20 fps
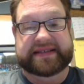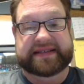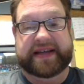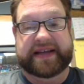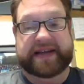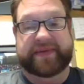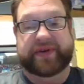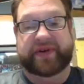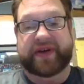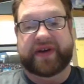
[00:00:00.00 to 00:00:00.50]

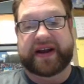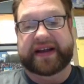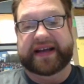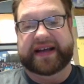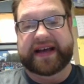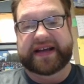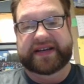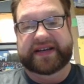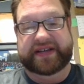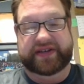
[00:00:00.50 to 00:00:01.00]

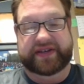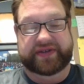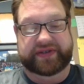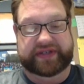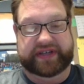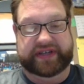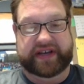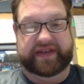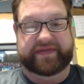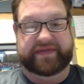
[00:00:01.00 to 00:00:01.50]
democratic
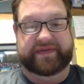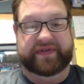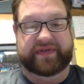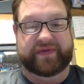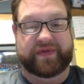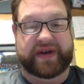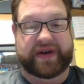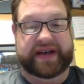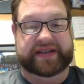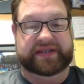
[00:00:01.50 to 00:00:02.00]
ideals of
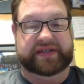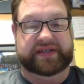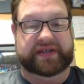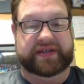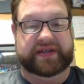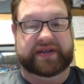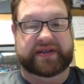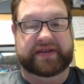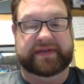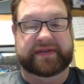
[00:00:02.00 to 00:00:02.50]
the
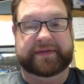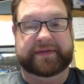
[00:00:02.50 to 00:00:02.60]
West.